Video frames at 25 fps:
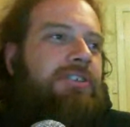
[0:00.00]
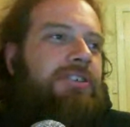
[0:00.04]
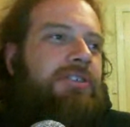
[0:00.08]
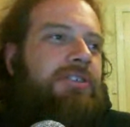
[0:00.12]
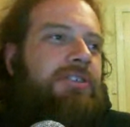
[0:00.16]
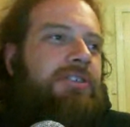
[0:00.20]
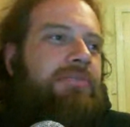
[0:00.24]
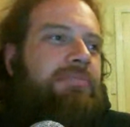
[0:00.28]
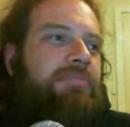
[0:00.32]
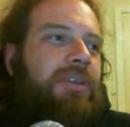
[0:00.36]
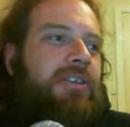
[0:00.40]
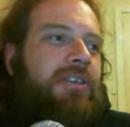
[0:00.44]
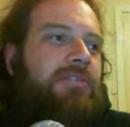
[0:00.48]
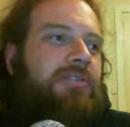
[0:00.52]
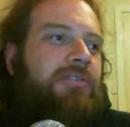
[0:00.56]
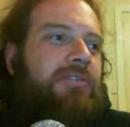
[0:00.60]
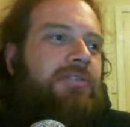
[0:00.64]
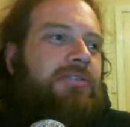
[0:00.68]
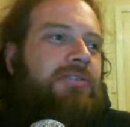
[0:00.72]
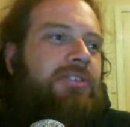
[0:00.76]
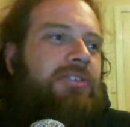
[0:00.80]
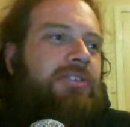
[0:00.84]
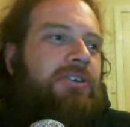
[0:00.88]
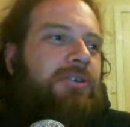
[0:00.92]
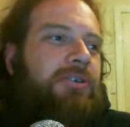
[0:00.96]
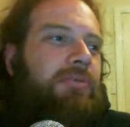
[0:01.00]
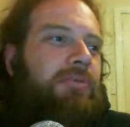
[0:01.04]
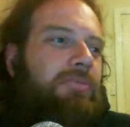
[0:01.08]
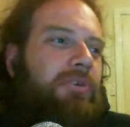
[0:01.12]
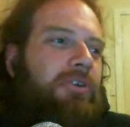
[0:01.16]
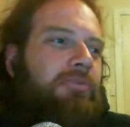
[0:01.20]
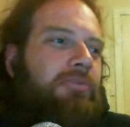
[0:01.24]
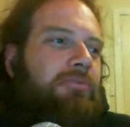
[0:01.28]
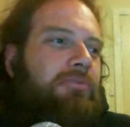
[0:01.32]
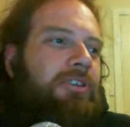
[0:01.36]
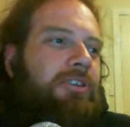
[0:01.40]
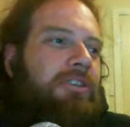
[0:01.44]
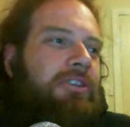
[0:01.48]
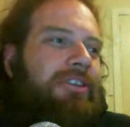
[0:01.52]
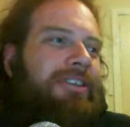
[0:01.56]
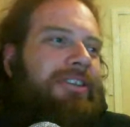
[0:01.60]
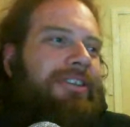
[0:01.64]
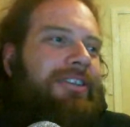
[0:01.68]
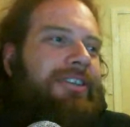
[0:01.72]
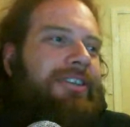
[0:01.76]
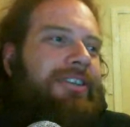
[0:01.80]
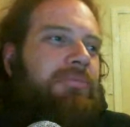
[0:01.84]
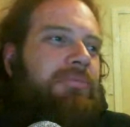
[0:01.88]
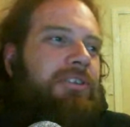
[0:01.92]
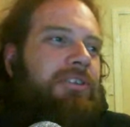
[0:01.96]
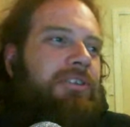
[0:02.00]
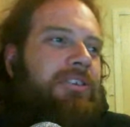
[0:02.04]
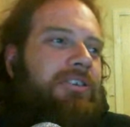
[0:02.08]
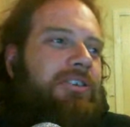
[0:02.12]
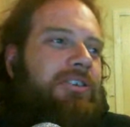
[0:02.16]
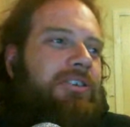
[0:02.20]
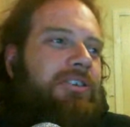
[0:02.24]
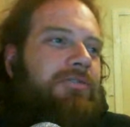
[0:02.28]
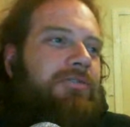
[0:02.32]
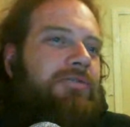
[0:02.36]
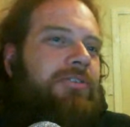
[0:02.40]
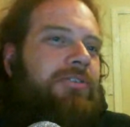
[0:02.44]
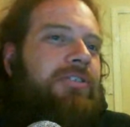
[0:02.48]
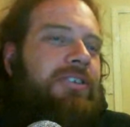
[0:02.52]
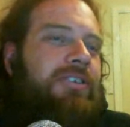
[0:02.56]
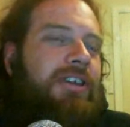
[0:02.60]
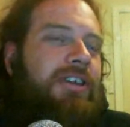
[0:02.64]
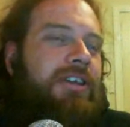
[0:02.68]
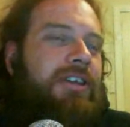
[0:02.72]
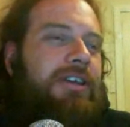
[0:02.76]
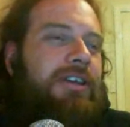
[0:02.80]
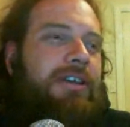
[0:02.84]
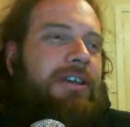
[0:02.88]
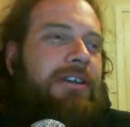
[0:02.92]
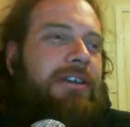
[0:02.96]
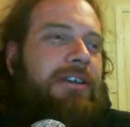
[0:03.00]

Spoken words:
The screen and bezel at the top and bottom are a little bit different.